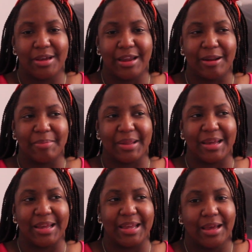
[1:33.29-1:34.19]
And I'm
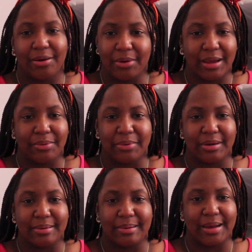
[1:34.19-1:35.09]
like, okay,
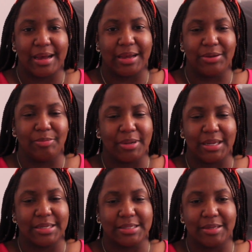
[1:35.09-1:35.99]
well, how you plan
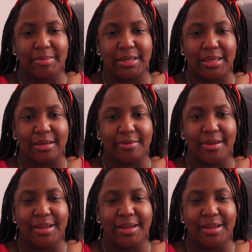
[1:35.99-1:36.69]
to see me if